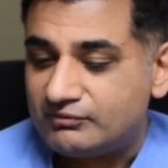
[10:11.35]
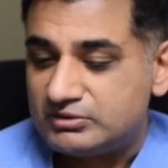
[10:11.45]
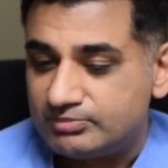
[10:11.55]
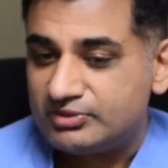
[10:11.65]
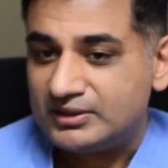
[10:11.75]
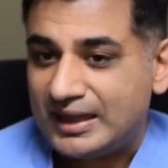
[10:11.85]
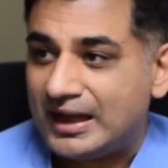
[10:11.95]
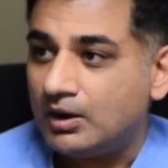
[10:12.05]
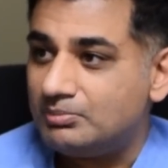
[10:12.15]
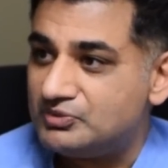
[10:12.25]
everything
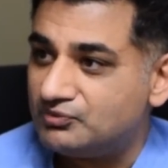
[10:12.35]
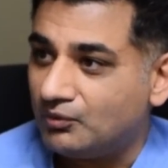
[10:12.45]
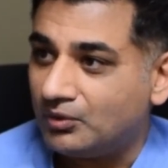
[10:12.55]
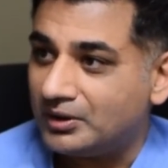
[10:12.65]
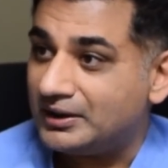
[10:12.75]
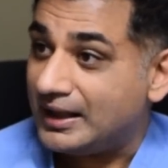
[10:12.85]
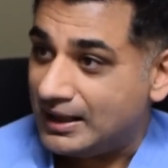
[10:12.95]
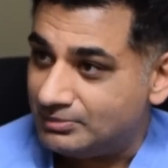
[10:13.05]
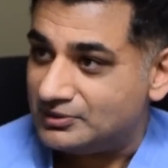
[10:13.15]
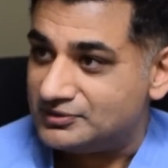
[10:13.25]
out before it
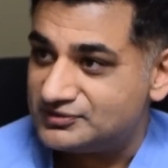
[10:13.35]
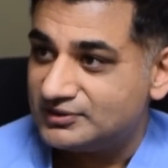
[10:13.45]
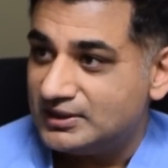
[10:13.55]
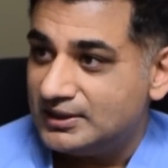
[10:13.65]
happens.